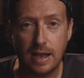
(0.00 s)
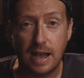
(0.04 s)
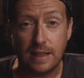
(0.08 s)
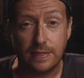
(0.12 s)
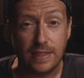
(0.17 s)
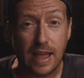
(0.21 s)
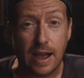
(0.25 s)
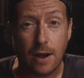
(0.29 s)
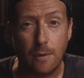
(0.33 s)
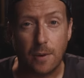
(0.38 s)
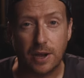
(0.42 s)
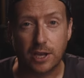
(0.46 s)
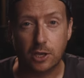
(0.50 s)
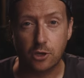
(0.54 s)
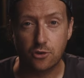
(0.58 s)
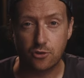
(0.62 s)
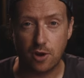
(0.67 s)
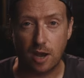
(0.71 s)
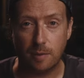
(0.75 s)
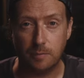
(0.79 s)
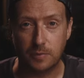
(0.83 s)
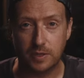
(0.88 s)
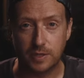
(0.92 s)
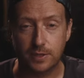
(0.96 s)
And now I can
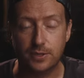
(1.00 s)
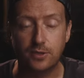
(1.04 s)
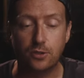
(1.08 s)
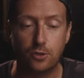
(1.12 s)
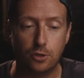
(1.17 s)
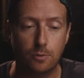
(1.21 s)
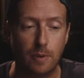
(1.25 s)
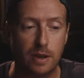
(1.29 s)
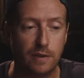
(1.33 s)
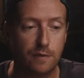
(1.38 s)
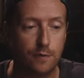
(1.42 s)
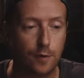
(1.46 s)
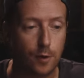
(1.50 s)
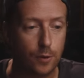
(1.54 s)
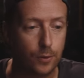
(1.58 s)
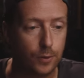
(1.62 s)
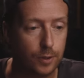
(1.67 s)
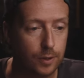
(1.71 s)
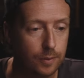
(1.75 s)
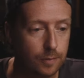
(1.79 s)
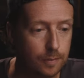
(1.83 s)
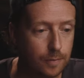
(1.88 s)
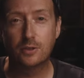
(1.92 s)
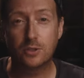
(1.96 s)
drop this to my
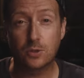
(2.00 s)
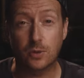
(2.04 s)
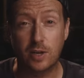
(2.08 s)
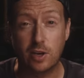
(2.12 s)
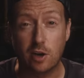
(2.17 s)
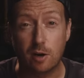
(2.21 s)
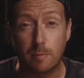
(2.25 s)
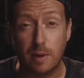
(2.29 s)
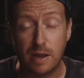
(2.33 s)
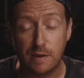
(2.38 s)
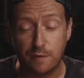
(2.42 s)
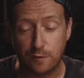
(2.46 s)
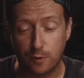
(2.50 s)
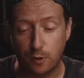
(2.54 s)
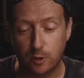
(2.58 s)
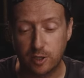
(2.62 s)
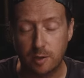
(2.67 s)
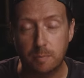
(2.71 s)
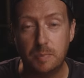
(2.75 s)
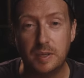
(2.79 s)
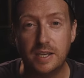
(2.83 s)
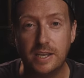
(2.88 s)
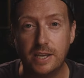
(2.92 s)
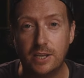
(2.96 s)
phone. So here on my phone,
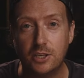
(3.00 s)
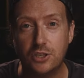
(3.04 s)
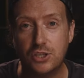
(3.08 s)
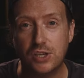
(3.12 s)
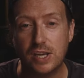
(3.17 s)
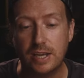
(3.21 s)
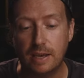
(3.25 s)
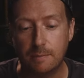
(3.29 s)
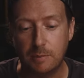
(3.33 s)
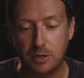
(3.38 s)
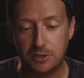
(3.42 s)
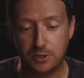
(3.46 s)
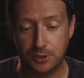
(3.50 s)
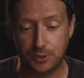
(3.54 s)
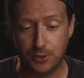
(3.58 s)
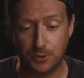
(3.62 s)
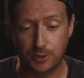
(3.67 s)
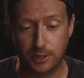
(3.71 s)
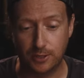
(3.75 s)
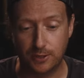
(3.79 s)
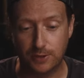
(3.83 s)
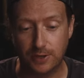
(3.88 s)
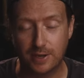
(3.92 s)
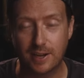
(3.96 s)
the PNG image is
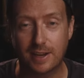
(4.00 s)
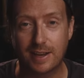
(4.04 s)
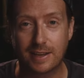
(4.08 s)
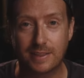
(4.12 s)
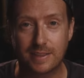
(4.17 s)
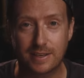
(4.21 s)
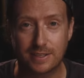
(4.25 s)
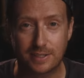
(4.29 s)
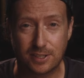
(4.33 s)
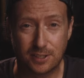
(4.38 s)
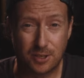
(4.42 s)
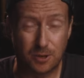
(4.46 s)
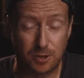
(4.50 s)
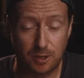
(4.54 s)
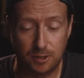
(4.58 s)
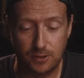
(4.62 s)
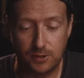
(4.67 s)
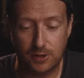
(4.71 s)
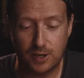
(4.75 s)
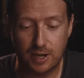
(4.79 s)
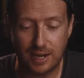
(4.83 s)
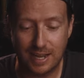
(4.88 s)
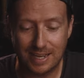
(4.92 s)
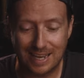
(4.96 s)
gonna look like this. It's gonna
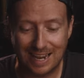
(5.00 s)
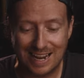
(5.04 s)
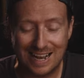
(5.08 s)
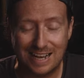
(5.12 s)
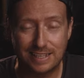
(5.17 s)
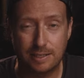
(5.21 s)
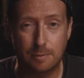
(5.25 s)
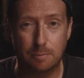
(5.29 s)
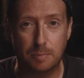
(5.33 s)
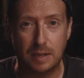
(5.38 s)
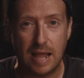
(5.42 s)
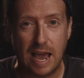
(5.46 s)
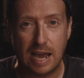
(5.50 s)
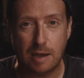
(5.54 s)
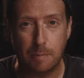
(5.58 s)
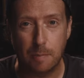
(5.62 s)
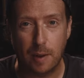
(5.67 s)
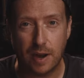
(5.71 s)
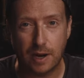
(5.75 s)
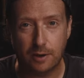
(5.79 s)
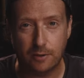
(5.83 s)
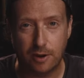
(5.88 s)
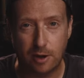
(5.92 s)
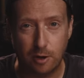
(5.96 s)
look like it has a black
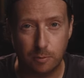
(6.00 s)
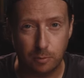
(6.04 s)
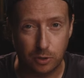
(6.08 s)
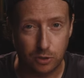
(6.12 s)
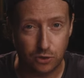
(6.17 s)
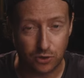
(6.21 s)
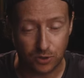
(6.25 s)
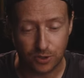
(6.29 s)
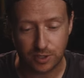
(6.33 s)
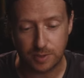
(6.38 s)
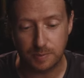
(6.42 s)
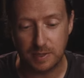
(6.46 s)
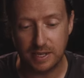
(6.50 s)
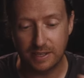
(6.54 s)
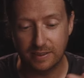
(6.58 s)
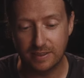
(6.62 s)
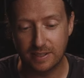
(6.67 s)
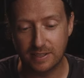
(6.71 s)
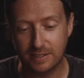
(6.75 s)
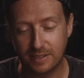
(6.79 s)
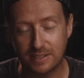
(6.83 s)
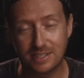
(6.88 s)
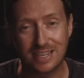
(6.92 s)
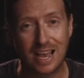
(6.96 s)
background, but trust me,
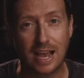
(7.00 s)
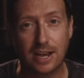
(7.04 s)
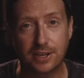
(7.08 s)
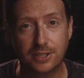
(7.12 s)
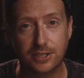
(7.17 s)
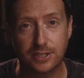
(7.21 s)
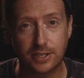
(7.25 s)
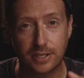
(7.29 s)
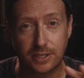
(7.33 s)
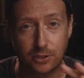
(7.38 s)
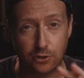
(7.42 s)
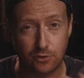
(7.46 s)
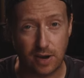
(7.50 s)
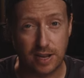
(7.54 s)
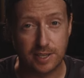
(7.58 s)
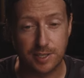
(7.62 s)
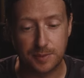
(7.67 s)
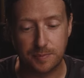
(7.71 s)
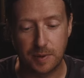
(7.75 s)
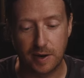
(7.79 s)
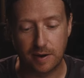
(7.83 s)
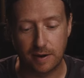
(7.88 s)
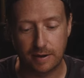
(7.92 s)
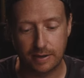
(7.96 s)
this is actually
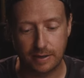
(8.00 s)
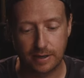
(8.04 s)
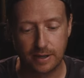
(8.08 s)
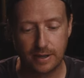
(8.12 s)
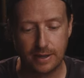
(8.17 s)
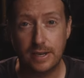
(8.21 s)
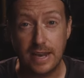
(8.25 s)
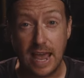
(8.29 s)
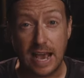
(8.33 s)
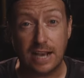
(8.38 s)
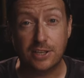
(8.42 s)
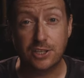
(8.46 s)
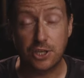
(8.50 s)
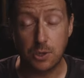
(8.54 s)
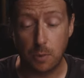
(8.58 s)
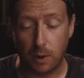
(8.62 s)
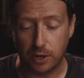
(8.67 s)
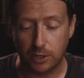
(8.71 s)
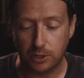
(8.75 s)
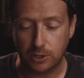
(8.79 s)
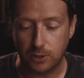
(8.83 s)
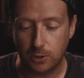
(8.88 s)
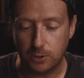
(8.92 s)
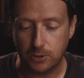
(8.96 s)
transparent. Next, you
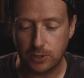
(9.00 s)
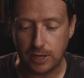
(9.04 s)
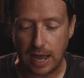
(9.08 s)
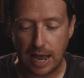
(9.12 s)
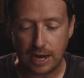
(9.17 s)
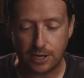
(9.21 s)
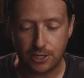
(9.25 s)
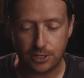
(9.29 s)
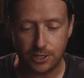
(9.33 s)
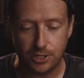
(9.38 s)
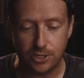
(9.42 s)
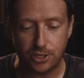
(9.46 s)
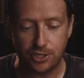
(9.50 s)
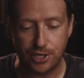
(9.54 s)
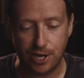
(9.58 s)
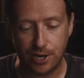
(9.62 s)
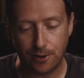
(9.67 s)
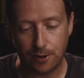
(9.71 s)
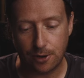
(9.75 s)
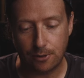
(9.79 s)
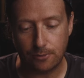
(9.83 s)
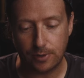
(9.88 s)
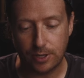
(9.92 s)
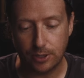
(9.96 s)
wanna go to actually
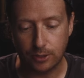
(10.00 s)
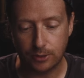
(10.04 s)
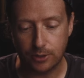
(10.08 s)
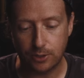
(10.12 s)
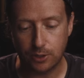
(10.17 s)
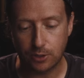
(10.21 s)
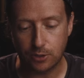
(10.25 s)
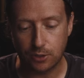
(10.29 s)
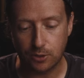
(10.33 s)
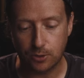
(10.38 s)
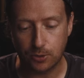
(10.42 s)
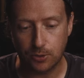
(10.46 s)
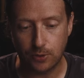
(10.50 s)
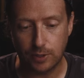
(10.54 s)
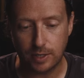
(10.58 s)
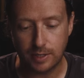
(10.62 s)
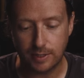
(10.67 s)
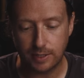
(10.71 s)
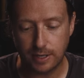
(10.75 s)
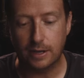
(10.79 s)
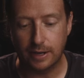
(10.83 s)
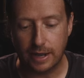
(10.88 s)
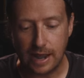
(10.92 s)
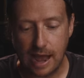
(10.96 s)
share a reel to your
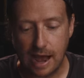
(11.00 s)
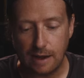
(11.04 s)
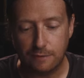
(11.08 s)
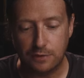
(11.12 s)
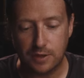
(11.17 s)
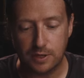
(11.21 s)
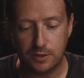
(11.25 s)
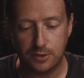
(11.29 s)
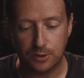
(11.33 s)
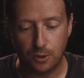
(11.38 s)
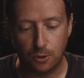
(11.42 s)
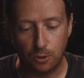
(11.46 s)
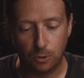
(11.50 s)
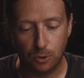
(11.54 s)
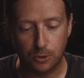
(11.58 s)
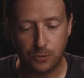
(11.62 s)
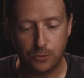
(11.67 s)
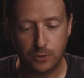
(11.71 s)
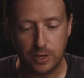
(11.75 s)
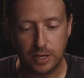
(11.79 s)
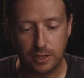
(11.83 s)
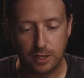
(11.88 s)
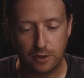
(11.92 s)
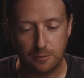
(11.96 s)
stories. And I have this old
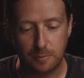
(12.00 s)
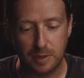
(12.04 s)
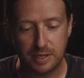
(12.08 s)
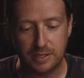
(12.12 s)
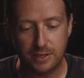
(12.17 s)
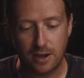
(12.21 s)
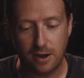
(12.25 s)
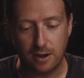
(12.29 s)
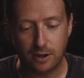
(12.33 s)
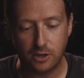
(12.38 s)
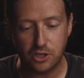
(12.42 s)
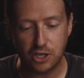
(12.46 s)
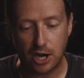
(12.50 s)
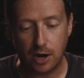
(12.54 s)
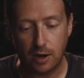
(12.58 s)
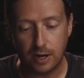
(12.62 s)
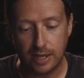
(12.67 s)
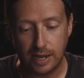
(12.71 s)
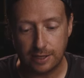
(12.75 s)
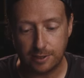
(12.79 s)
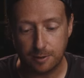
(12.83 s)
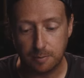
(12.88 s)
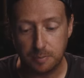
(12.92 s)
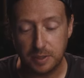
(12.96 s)
reel of my dog
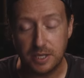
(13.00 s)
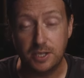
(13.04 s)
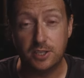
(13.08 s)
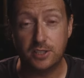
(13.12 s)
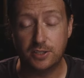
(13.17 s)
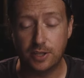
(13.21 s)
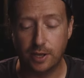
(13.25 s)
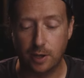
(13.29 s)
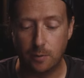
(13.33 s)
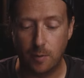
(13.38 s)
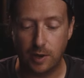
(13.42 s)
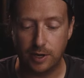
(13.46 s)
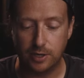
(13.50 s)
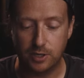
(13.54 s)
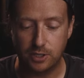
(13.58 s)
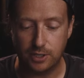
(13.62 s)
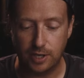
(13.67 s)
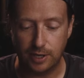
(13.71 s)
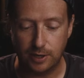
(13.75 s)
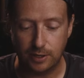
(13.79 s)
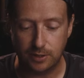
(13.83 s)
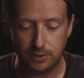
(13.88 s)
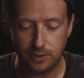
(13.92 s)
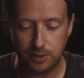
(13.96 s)
Charlie at the beach that I wanna
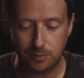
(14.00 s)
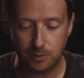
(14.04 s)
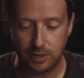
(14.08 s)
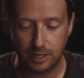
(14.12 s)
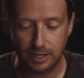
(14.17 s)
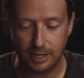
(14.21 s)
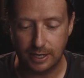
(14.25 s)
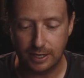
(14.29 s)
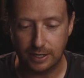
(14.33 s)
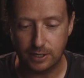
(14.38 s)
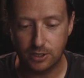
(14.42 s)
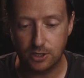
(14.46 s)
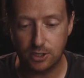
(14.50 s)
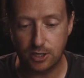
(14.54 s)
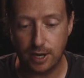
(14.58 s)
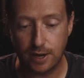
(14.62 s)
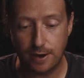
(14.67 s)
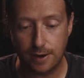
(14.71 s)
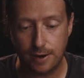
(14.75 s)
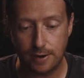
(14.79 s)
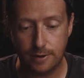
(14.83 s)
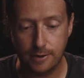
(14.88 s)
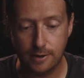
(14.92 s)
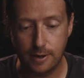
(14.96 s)
share. So I'm gonna click
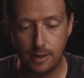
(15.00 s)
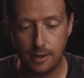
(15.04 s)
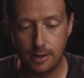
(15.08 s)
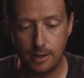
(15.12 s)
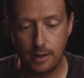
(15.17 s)
share,